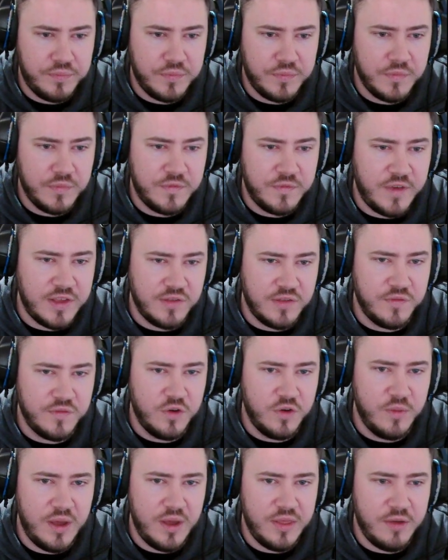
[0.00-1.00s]
Facing
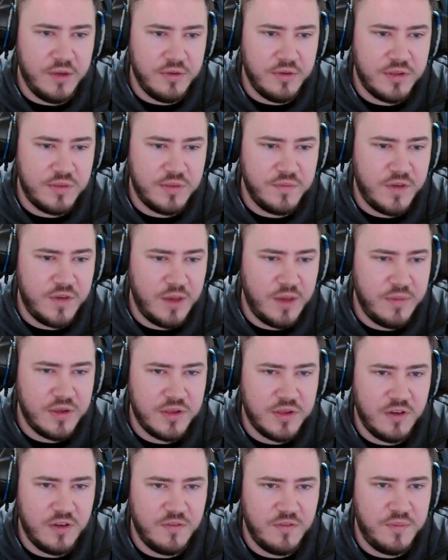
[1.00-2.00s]
4-bet, there is some 5-bet
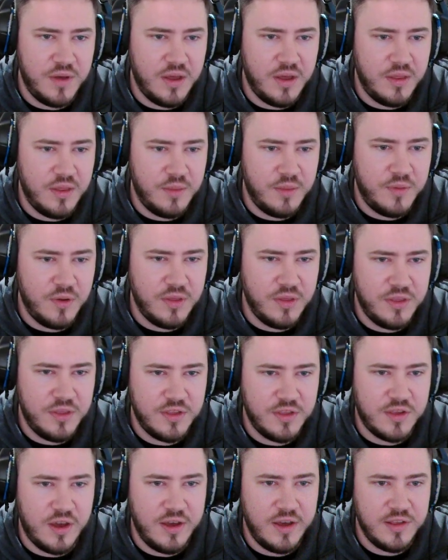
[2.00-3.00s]
shove, but this
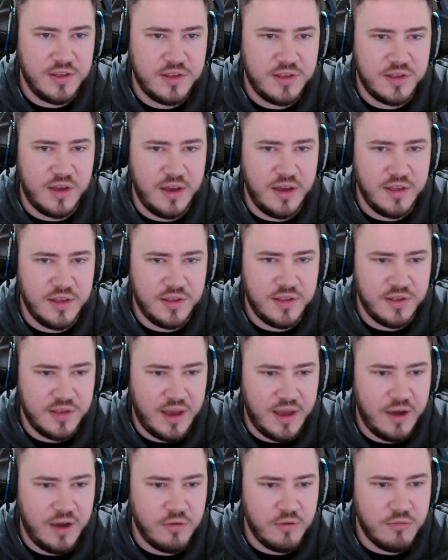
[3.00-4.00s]
guy's size is
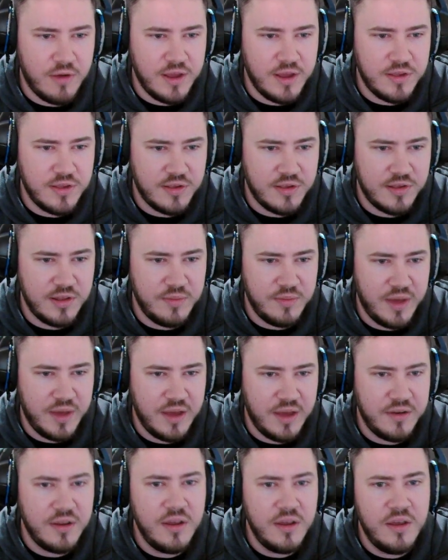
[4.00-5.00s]
outrageously bad.
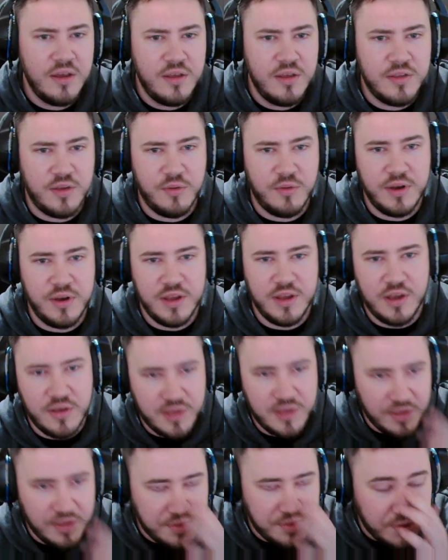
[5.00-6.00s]
So when he goes
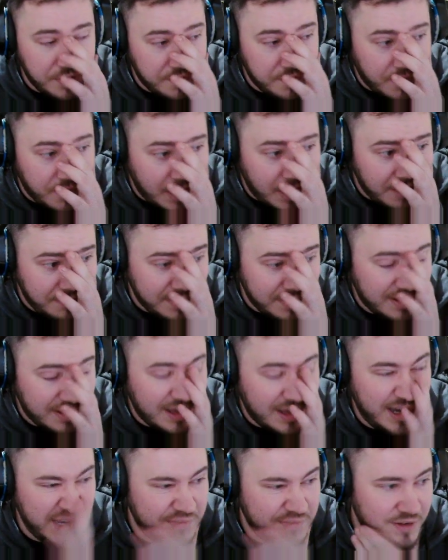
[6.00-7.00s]
like 35, it's
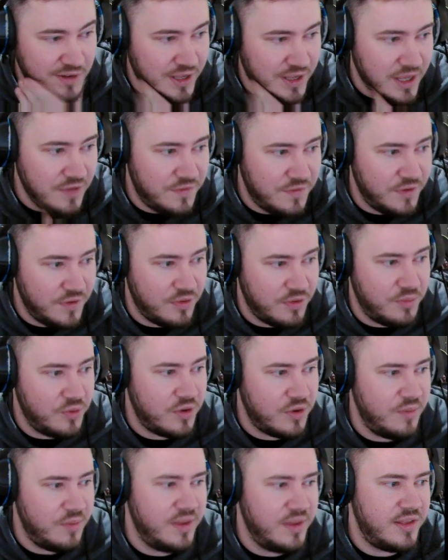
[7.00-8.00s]
kind of like it feels more
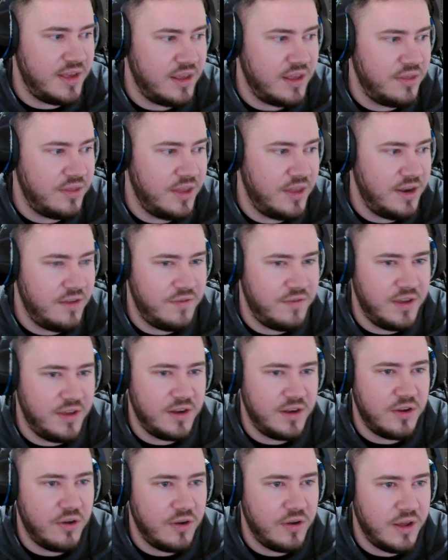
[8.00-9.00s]
committing than if he had
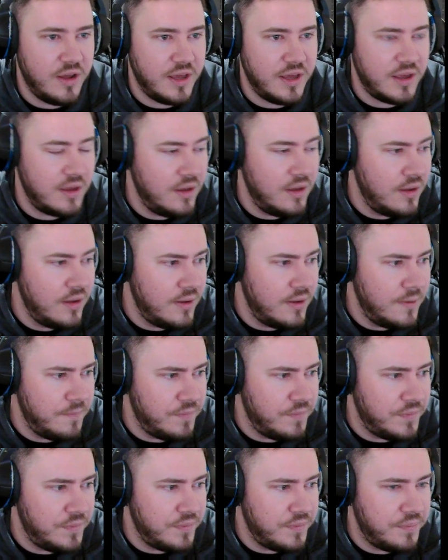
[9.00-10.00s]
gone like
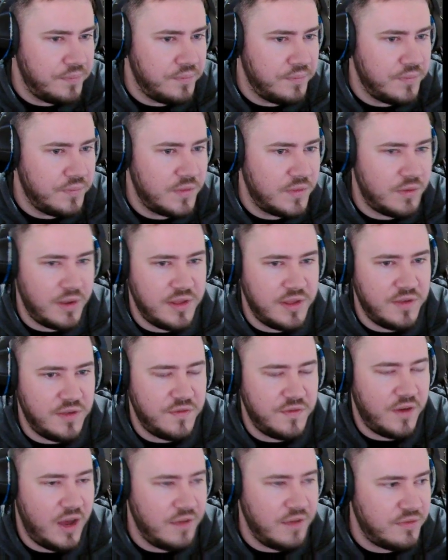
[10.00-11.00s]

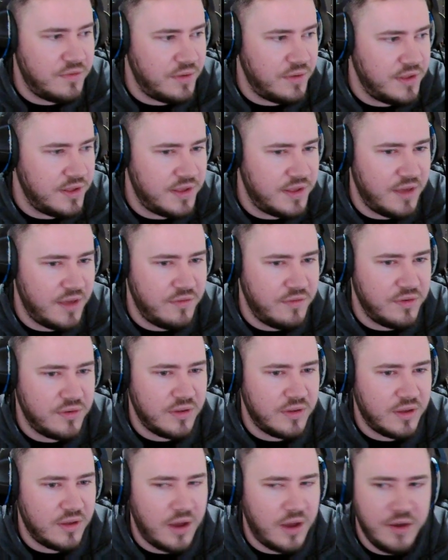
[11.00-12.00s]
25, 27
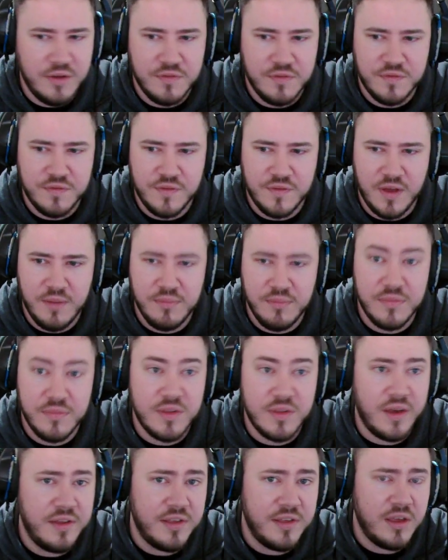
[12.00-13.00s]
kind of
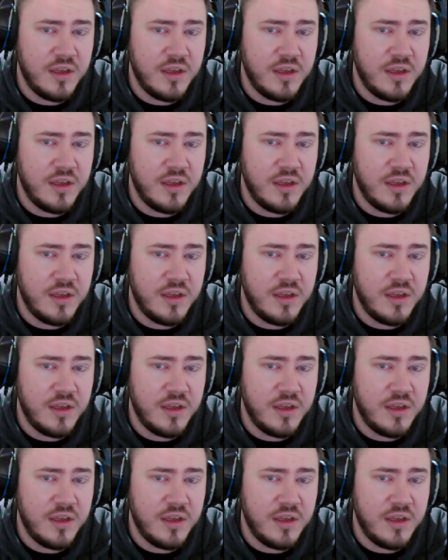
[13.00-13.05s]
sizing.